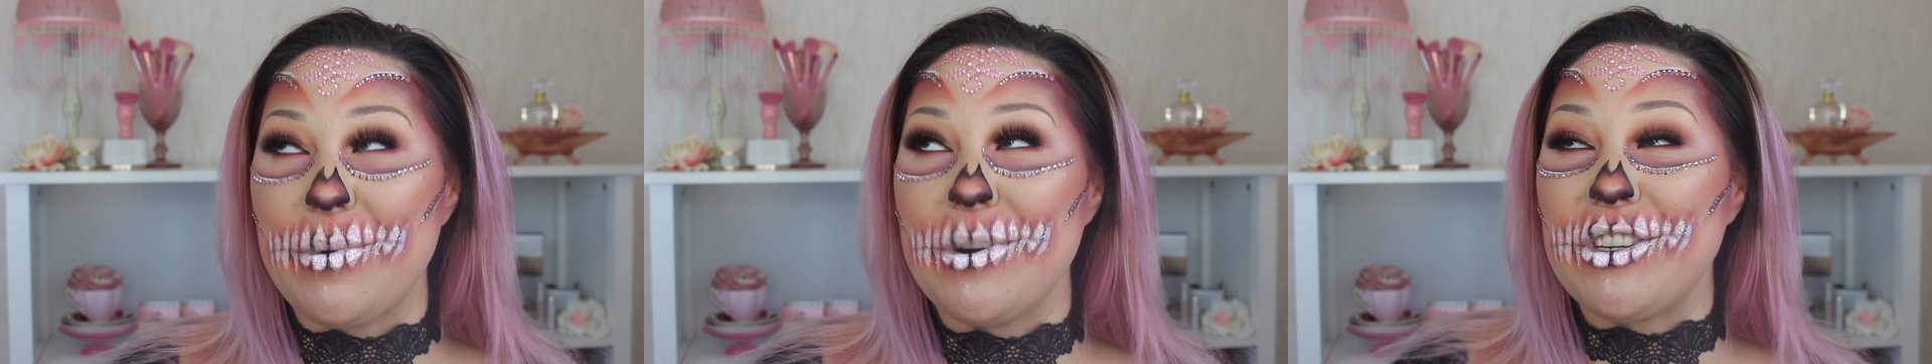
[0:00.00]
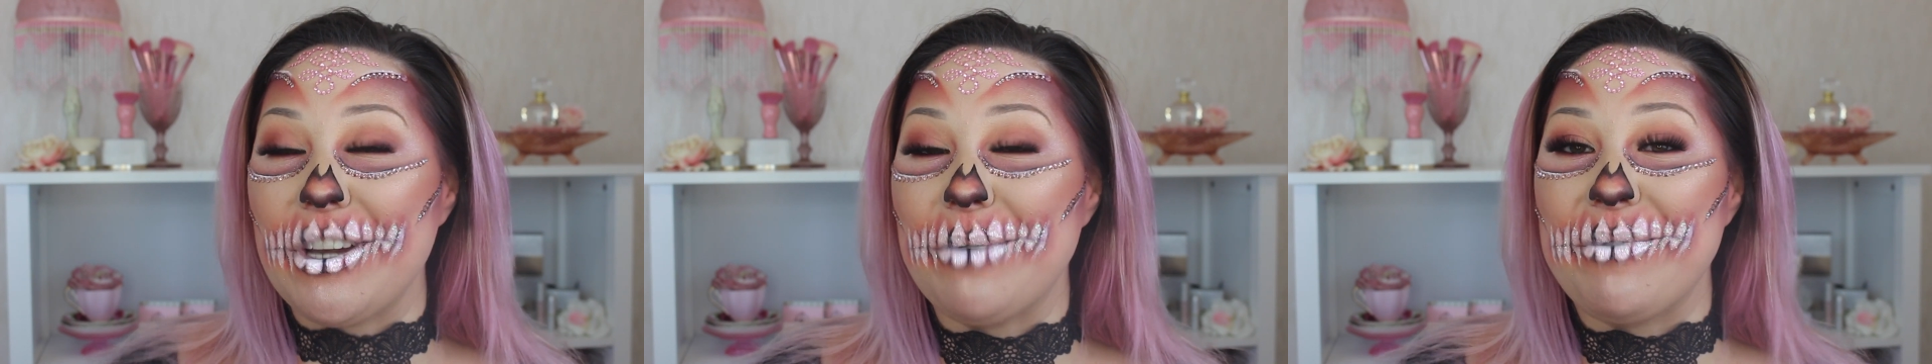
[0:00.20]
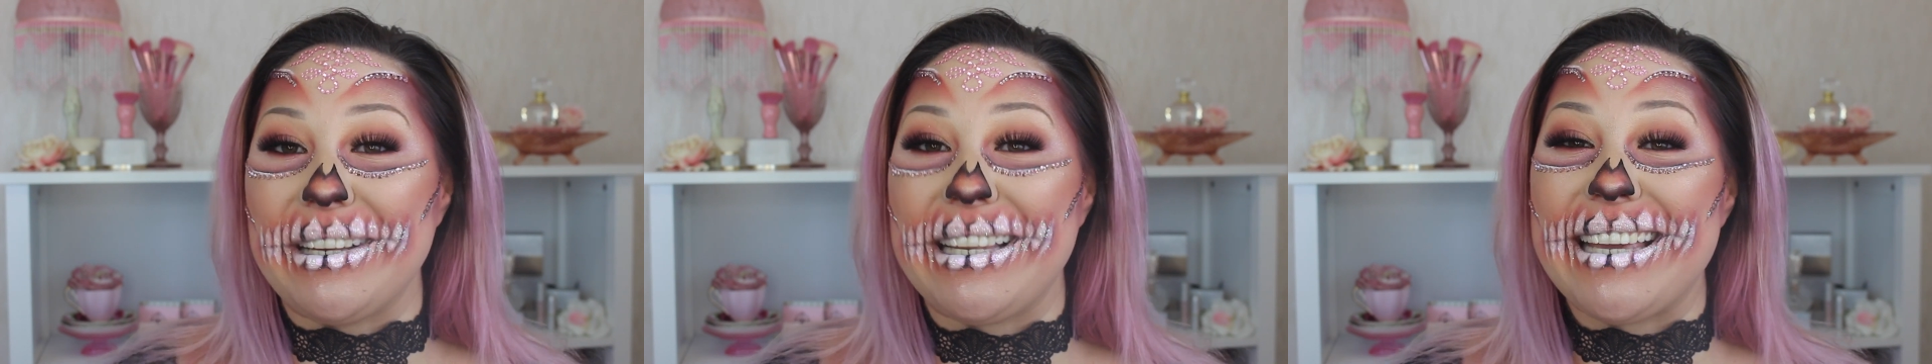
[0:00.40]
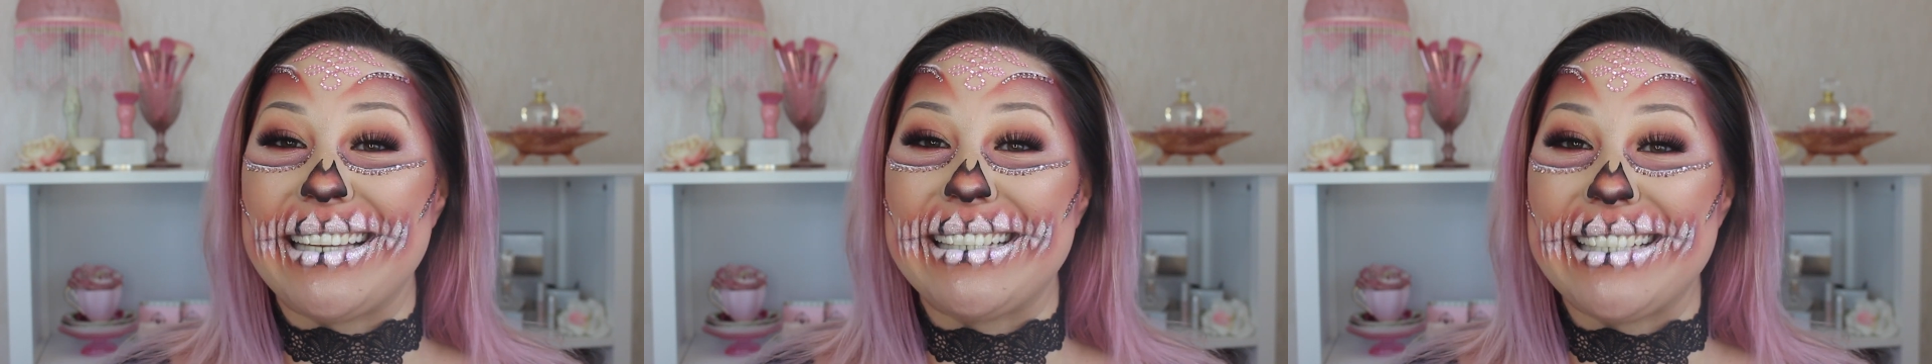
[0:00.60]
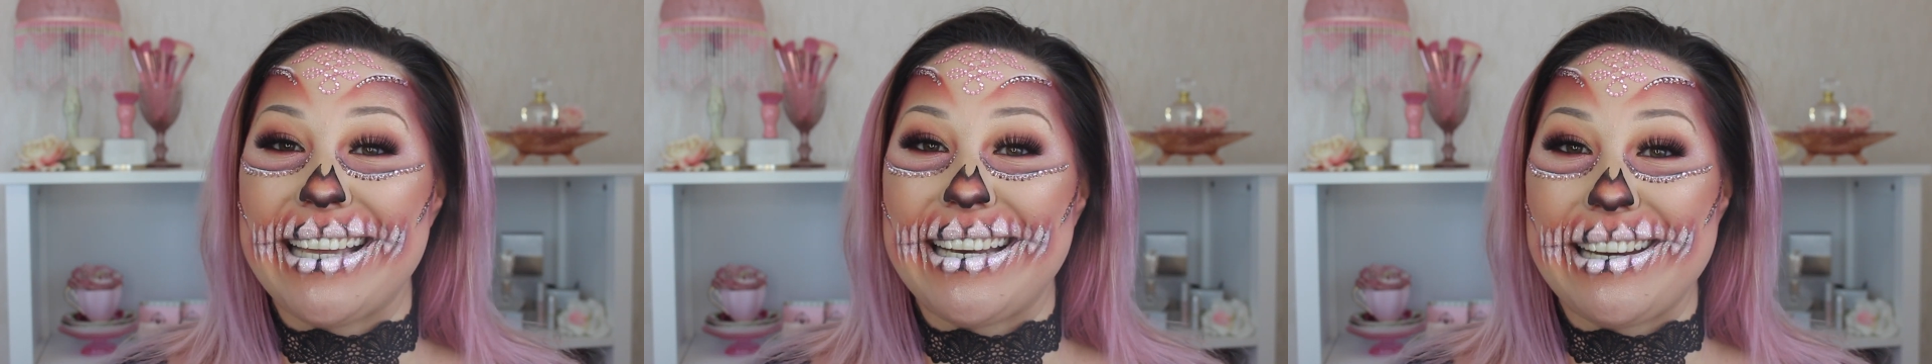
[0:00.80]
which I'm really
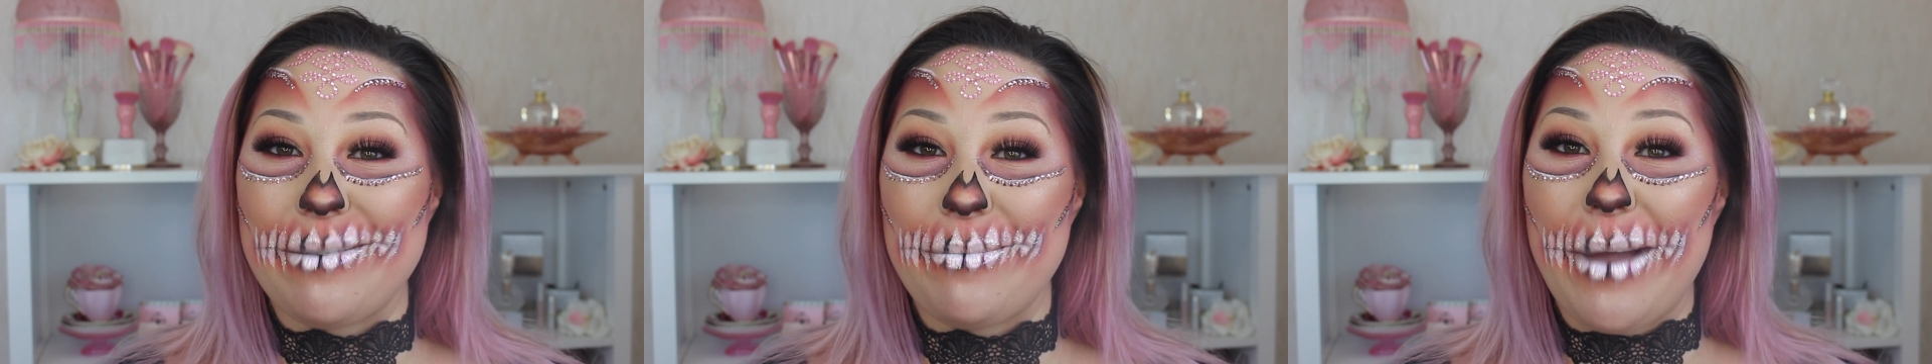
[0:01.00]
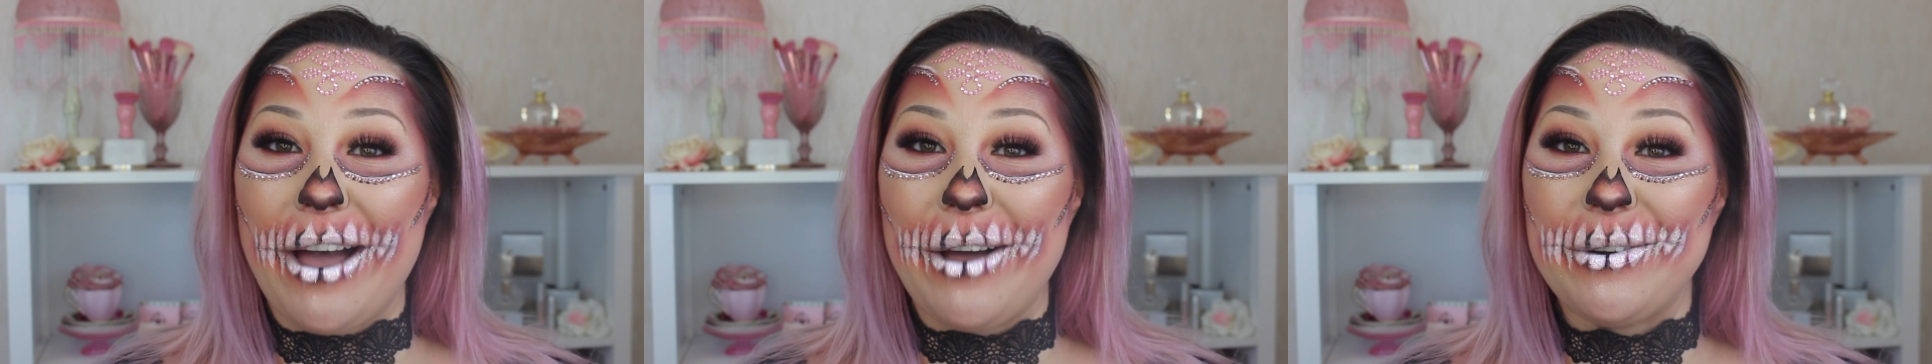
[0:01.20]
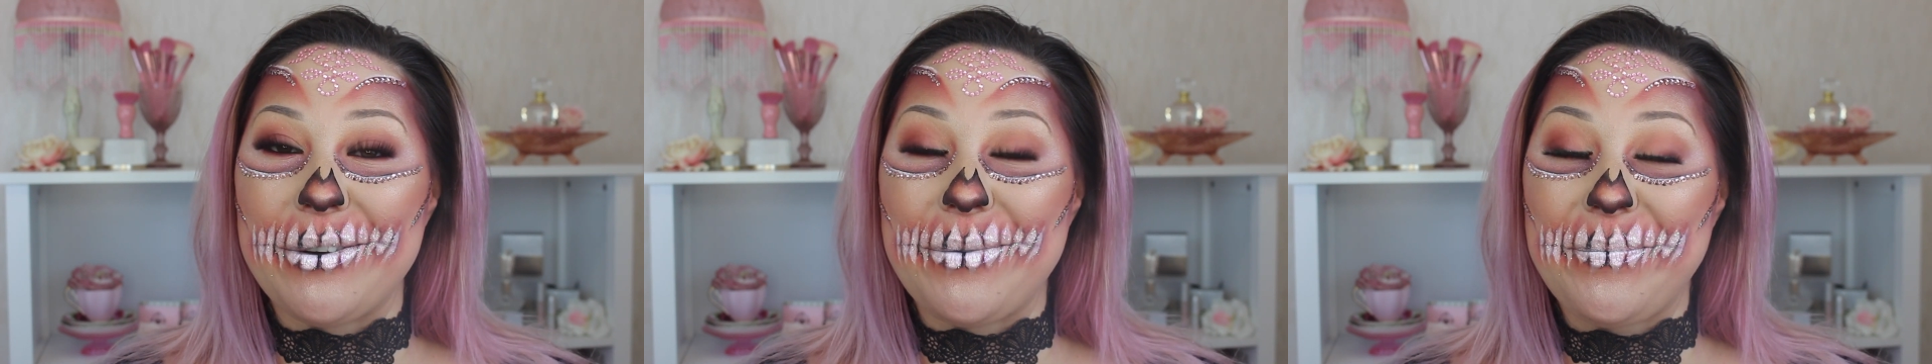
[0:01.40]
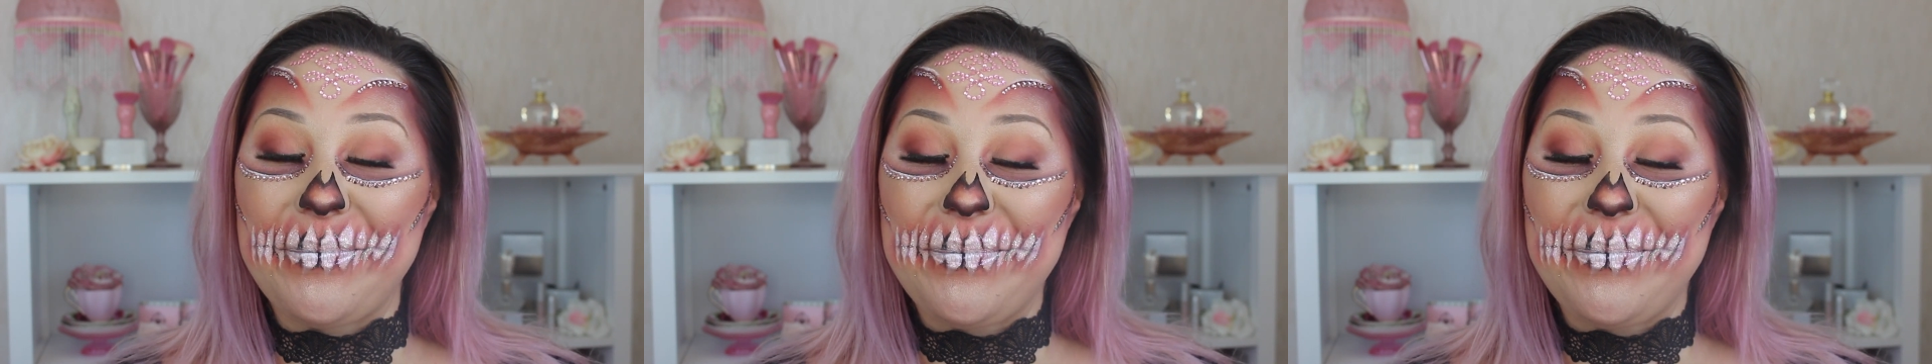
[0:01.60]
excited about.